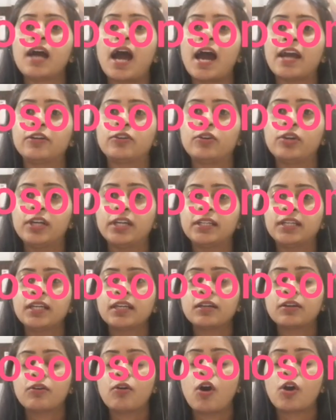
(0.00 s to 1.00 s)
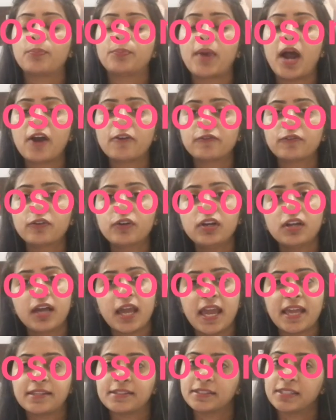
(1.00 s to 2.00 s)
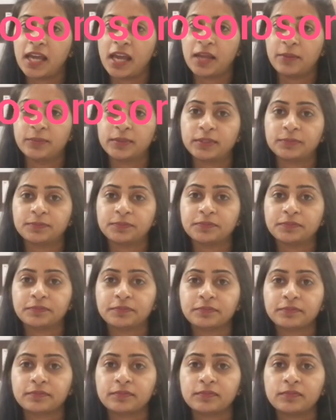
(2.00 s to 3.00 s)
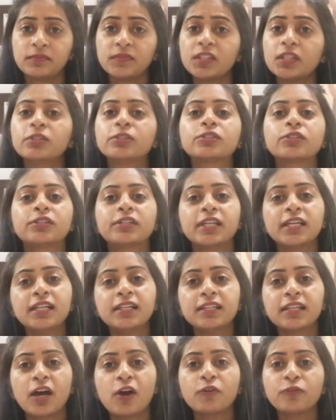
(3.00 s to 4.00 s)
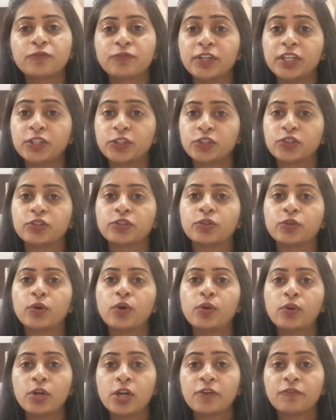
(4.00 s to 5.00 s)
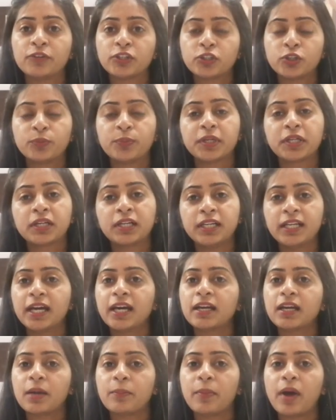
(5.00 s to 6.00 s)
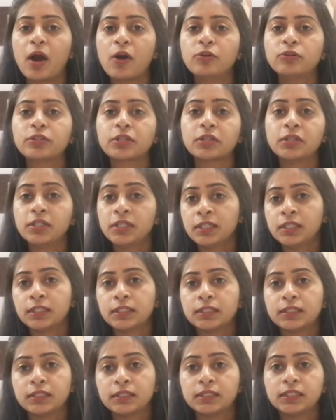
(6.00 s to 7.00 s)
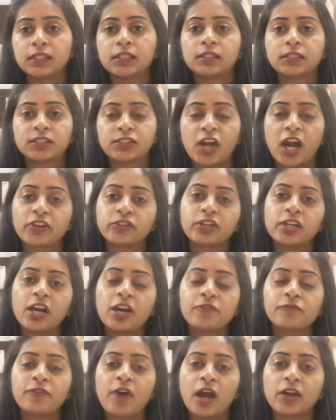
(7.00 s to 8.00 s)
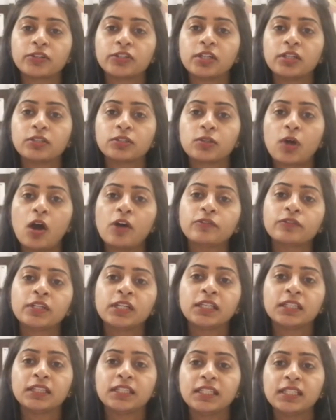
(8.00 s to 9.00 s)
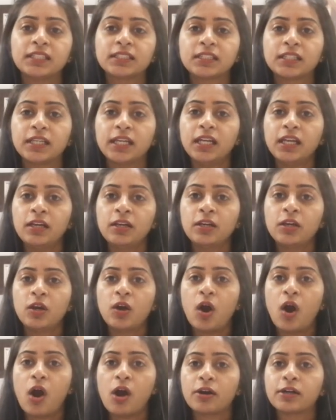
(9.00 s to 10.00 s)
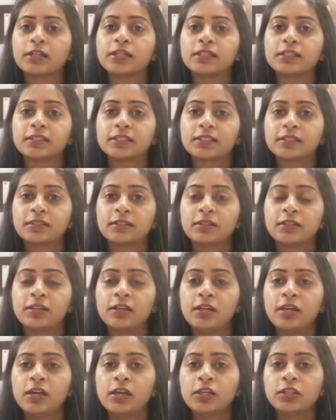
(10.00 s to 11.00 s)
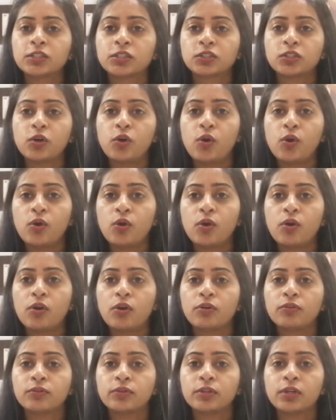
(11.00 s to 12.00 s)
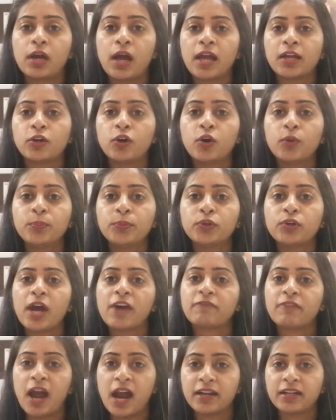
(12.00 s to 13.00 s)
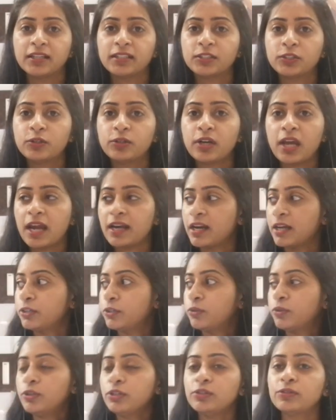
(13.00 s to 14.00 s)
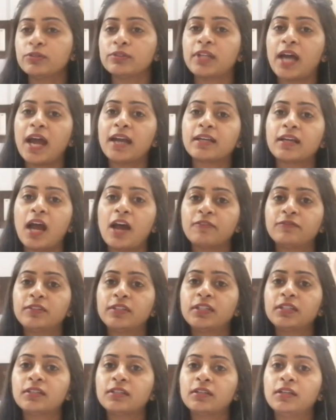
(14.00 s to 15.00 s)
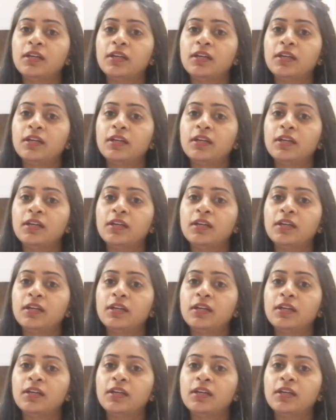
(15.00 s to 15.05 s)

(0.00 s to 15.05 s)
hydrolytic or powerful enzymes. So till now we should be clear about the structure and functions of these 3 organelles. So I hope you have understood, and I told you that after